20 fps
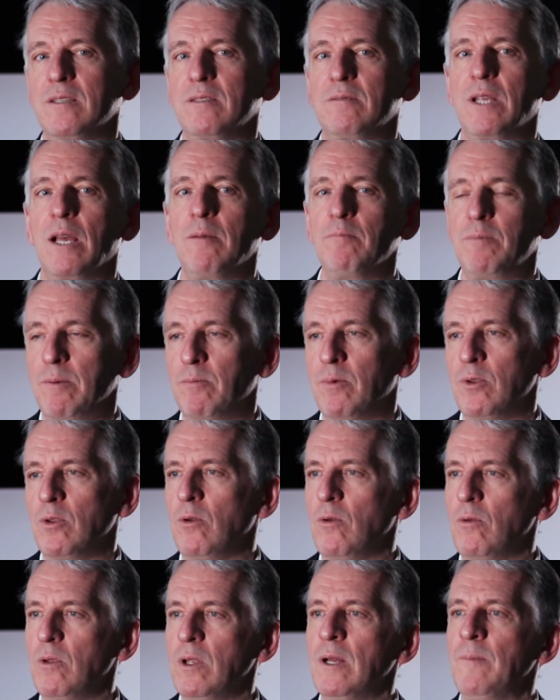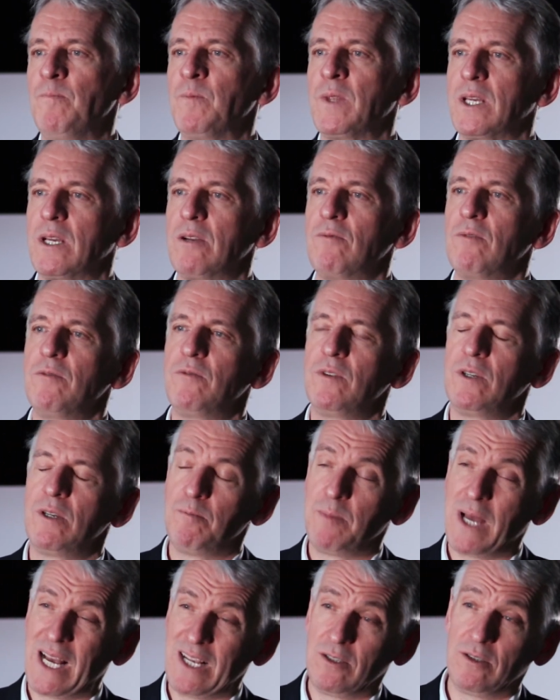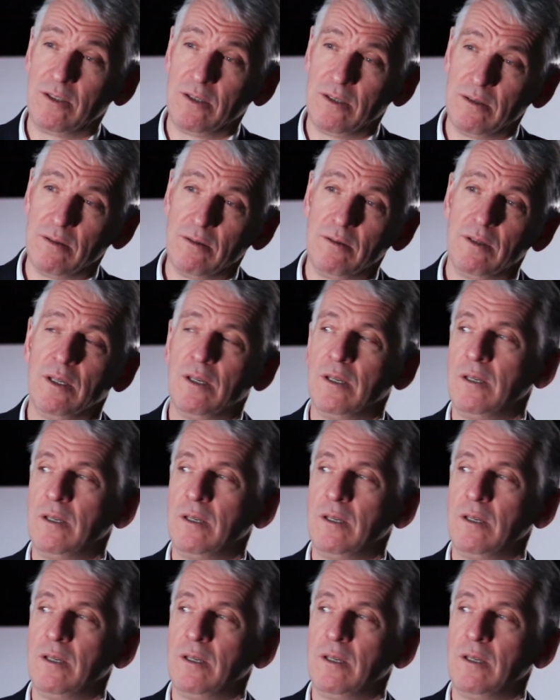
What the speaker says: then people all can revert back to,